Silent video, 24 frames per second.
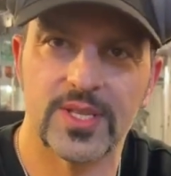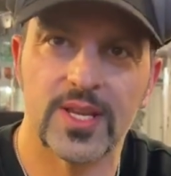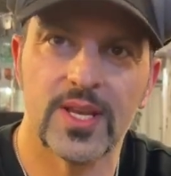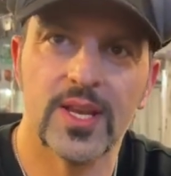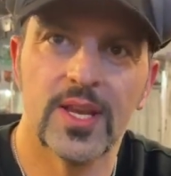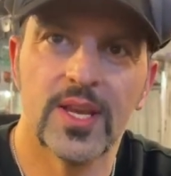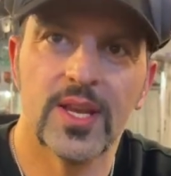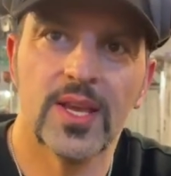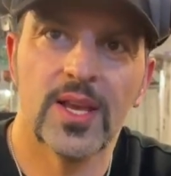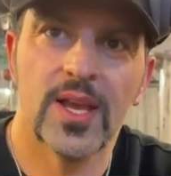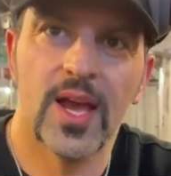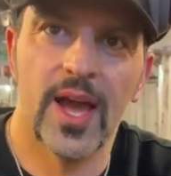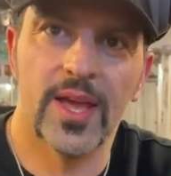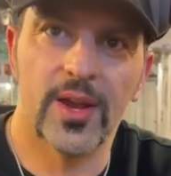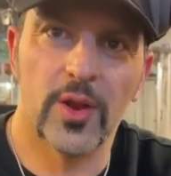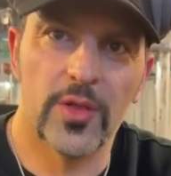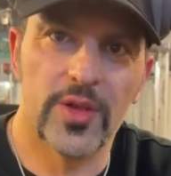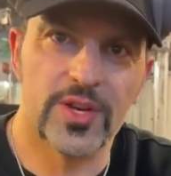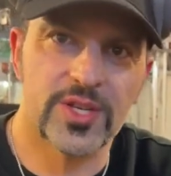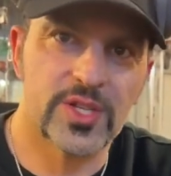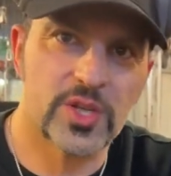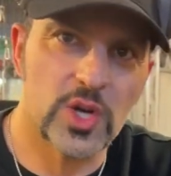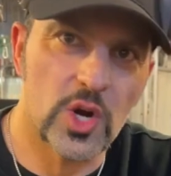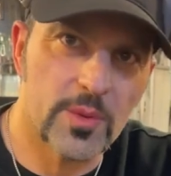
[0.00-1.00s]
I know
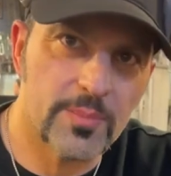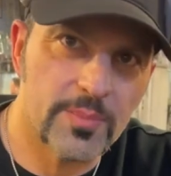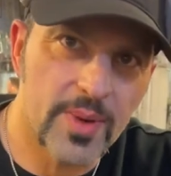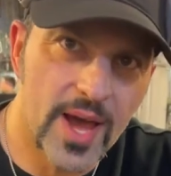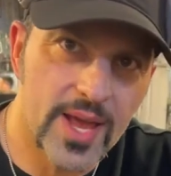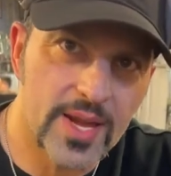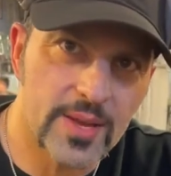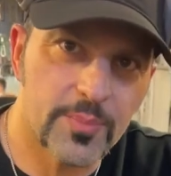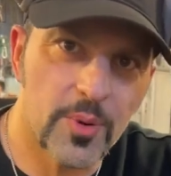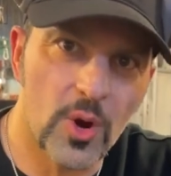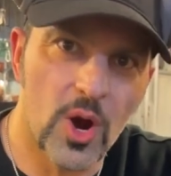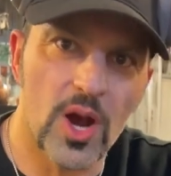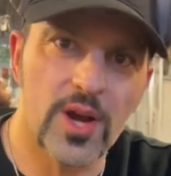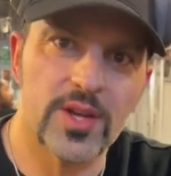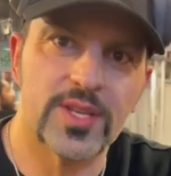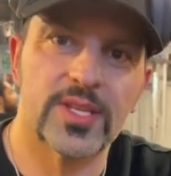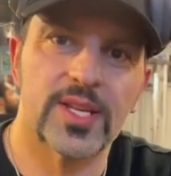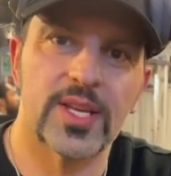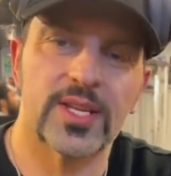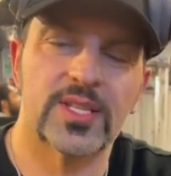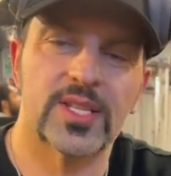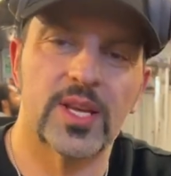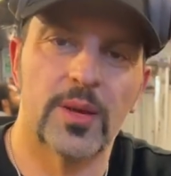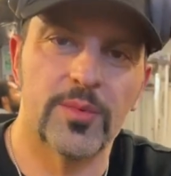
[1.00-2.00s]
there's certain body parts
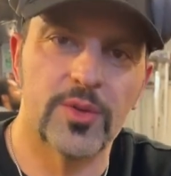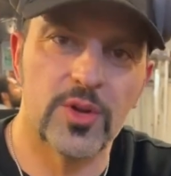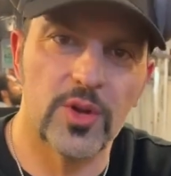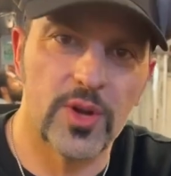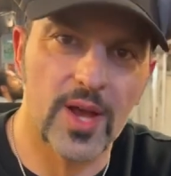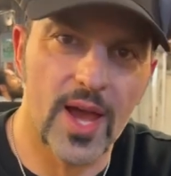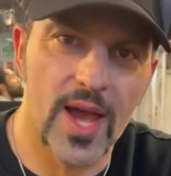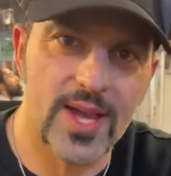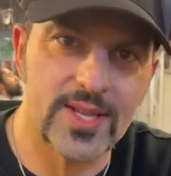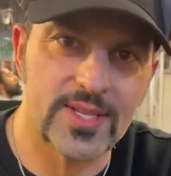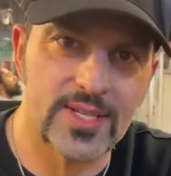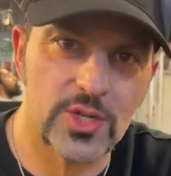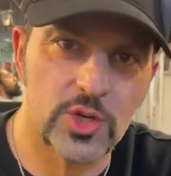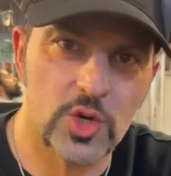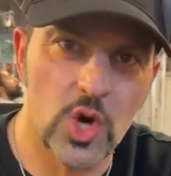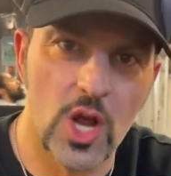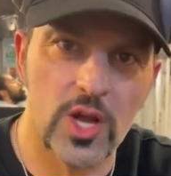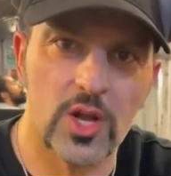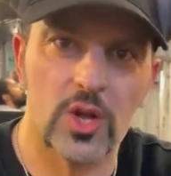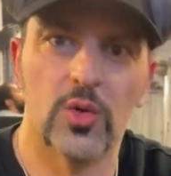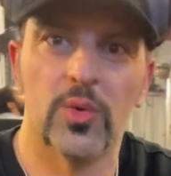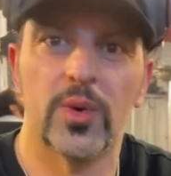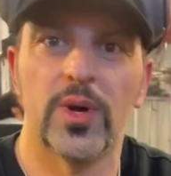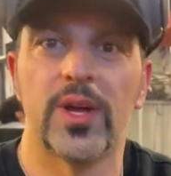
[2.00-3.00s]
that some of you guys
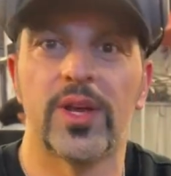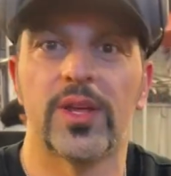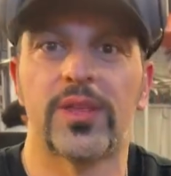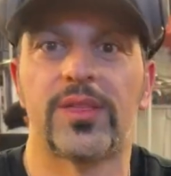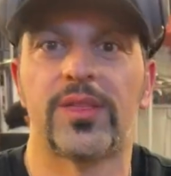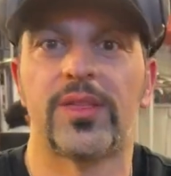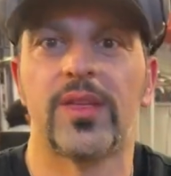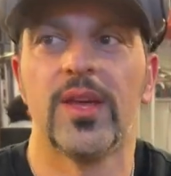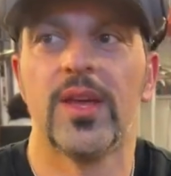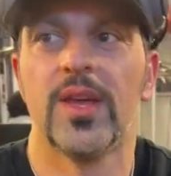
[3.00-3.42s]
struggle with.